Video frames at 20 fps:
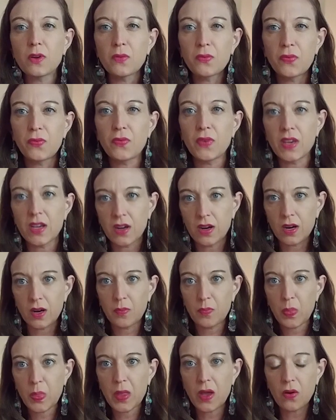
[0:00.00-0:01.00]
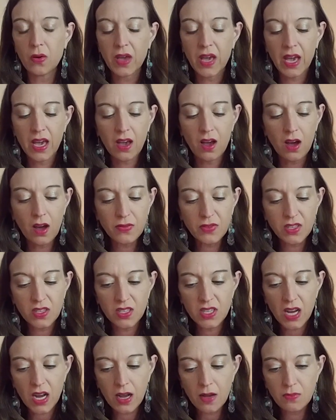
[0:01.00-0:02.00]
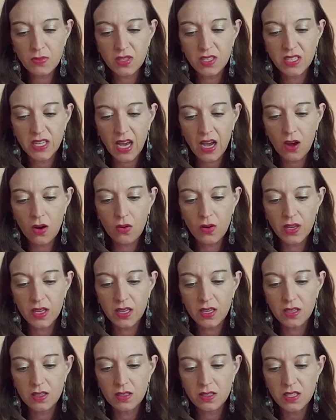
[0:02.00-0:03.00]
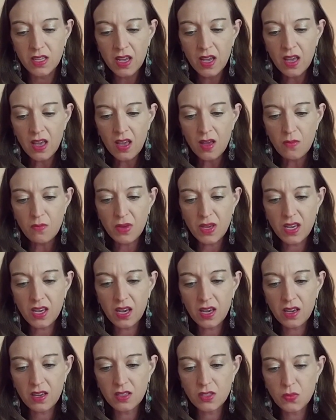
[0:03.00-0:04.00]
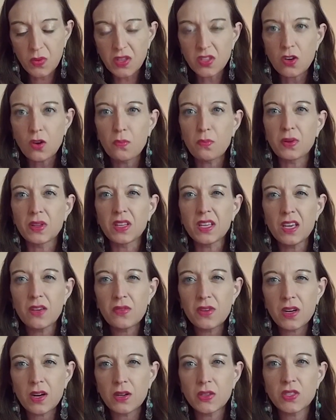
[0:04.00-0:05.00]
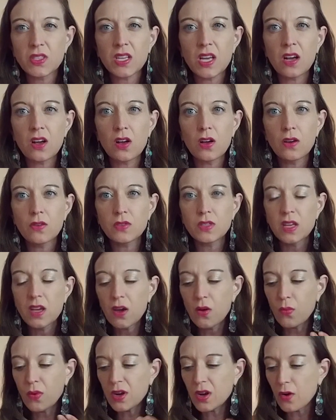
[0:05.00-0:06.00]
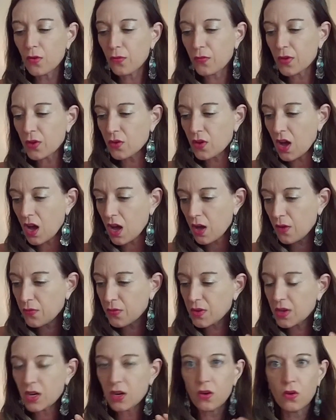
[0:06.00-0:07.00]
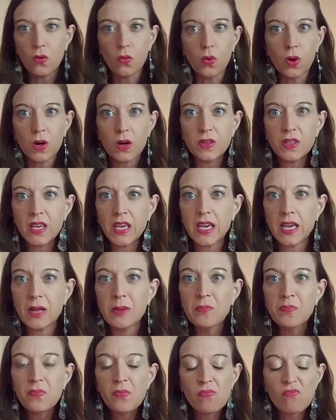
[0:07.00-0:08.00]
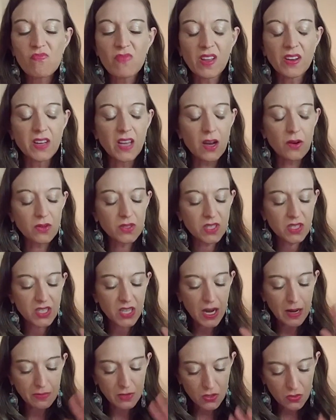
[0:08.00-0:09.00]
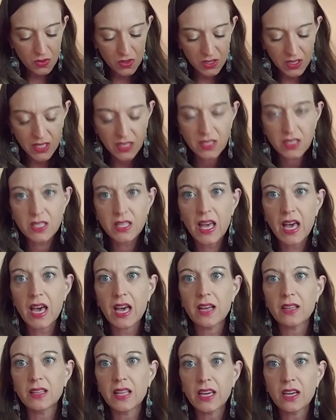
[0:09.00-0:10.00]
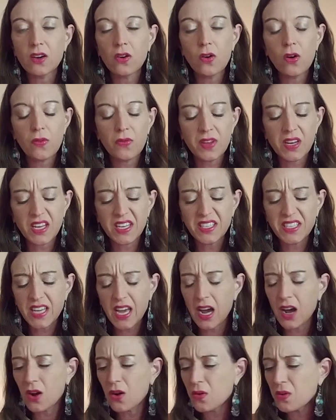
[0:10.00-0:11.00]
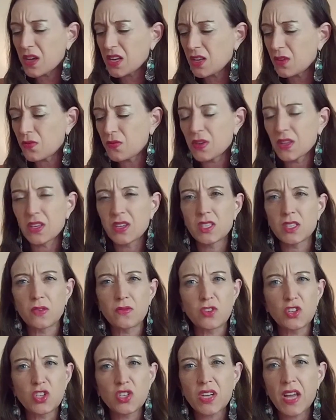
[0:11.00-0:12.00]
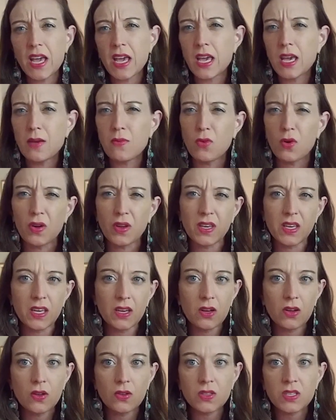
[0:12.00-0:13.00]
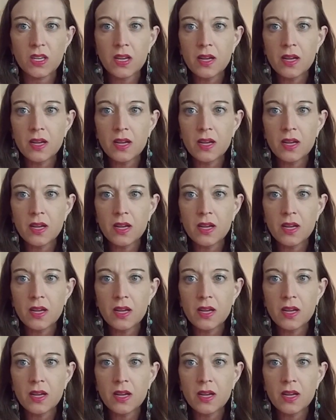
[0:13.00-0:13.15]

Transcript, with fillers: fear. Okay, oftentimes doubt is because we don't believe in ourselves, we don't feel confident or worthy. Now is the time to release that. Let go of any doubt, any feelings of shame or guilt,